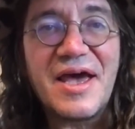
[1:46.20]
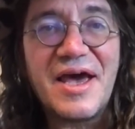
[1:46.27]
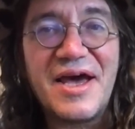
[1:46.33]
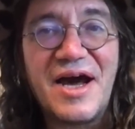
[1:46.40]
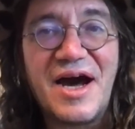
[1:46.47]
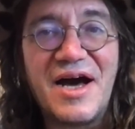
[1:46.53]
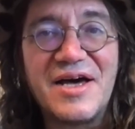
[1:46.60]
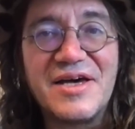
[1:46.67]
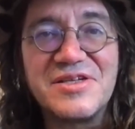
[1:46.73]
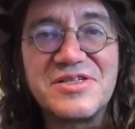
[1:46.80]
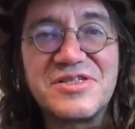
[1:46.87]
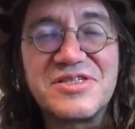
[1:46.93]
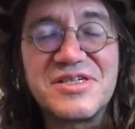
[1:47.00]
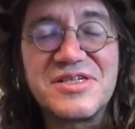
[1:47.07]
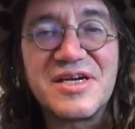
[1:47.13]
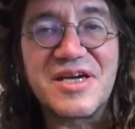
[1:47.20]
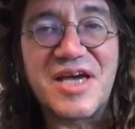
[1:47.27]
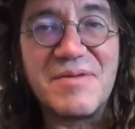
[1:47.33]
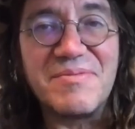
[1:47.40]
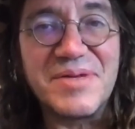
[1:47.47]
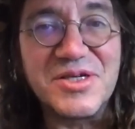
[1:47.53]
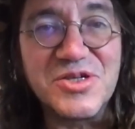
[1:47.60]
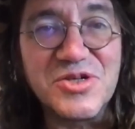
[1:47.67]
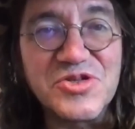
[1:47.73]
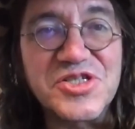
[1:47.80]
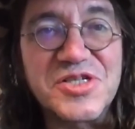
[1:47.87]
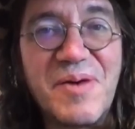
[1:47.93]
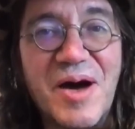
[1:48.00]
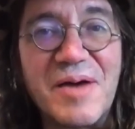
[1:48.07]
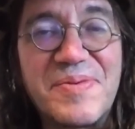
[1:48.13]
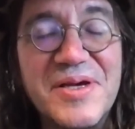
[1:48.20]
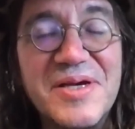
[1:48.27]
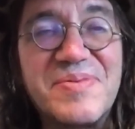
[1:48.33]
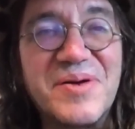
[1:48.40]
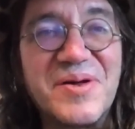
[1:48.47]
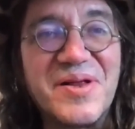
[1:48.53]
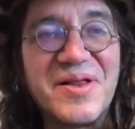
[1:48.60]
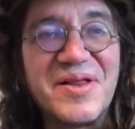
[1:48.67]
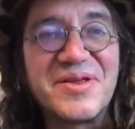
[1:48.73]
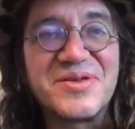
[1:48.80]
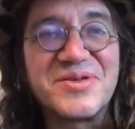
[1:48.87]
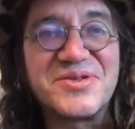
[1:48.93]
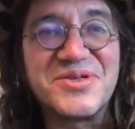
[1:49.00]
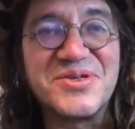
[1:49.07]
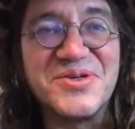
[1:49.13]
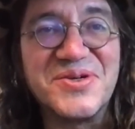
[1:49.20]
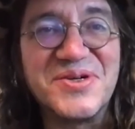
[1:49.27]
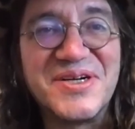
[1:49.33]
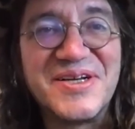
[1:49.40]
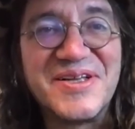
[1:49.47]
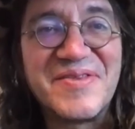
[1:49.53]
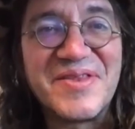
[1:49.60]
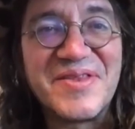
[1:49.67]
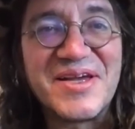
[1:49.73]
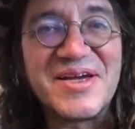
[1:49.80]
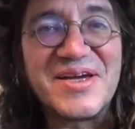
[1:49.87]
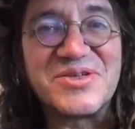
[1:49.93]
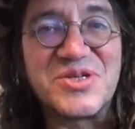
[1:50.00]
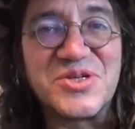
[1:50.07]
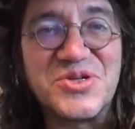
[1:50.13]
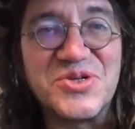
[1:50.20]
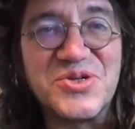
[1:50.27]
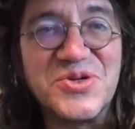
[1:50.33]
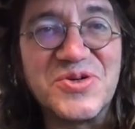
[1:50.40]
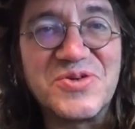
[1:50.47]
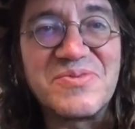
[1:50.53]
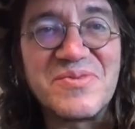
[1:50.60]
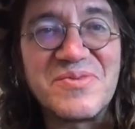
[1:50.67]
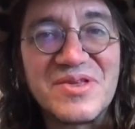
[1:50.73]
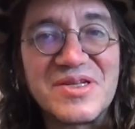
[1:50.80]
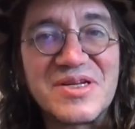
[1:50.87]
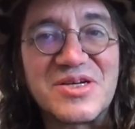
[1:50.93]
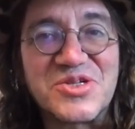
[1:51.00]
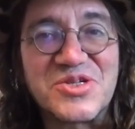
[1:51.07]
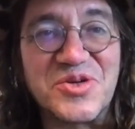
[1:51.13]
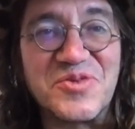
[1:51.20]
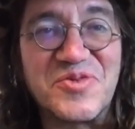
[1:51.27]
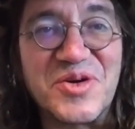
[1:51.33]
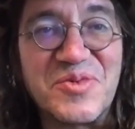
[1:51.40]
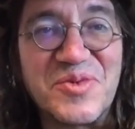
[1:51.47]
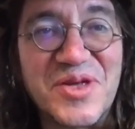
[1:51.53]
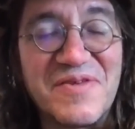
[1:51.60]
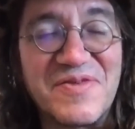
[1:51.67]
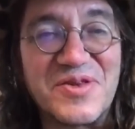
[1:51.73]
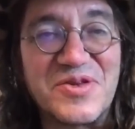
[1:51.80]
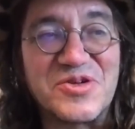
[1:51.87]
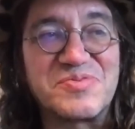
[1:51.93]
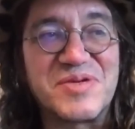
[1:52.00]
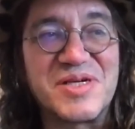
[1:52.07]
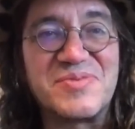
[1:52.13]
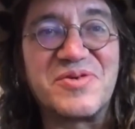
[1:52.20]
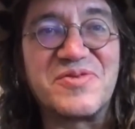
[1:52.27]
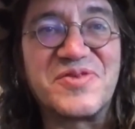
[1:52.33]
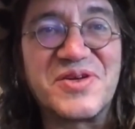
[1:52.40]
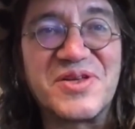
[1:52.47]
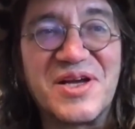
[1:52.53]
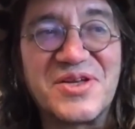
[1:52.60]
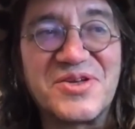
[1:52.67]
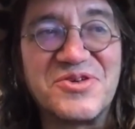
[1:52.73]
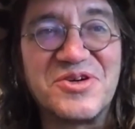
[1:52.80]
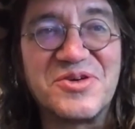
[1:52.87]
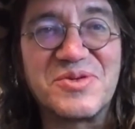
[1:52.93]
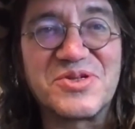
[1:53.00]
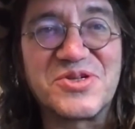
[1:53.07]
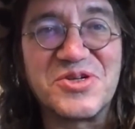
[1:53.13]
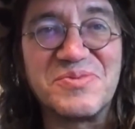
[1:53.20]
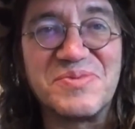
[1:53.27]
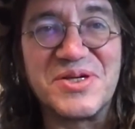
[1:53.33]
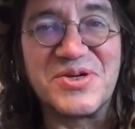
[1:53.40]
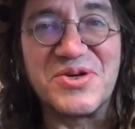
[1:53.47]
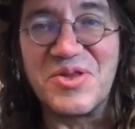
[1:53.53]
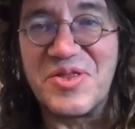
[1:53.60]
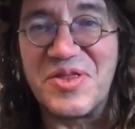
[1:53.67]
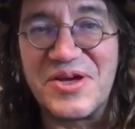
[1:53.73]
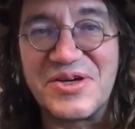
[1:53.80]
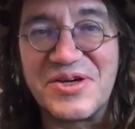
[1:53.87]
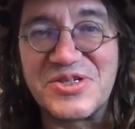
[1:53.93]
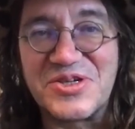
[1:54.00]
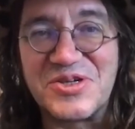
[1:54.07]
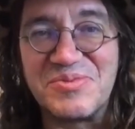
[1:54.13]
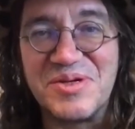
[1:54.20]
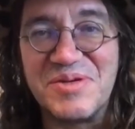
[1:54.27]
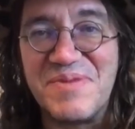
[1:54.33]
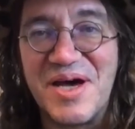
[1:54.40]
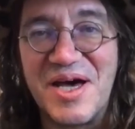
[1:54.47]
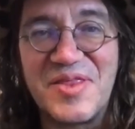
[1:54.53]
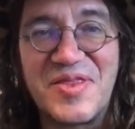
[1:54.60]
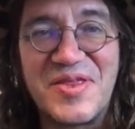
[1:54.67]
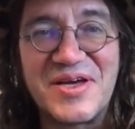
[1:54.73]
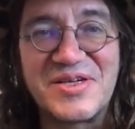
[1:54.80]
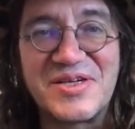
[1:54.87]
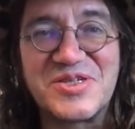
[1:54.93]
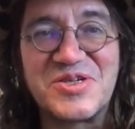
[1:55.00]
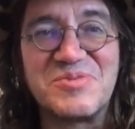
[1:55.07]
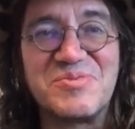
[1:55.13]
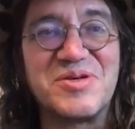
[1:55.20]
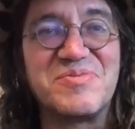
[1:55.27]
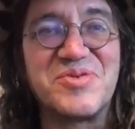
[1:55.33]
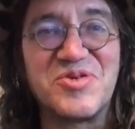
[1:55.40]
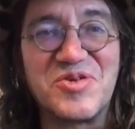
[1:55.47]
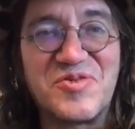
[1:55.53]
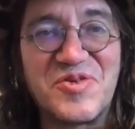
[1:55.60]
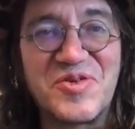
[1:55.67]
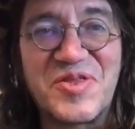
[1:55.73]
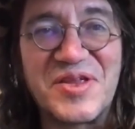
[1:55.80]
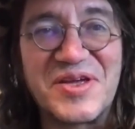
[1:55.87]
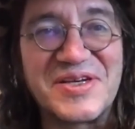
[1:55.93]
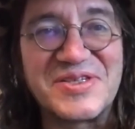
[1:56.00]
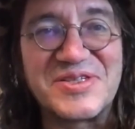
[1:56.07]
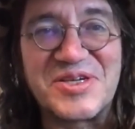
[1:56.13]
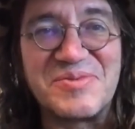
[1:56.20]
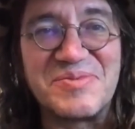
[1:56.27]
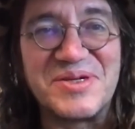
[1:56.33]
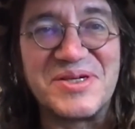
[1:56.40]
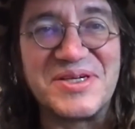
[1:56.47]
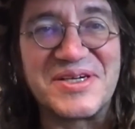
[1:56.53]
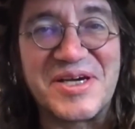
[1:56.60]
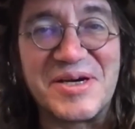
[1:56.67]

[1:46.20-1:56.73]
AIs can be used by people to to do sort of whatever those people feel like doing, which could be good things, it could be bad things, it could be beautiful things, can be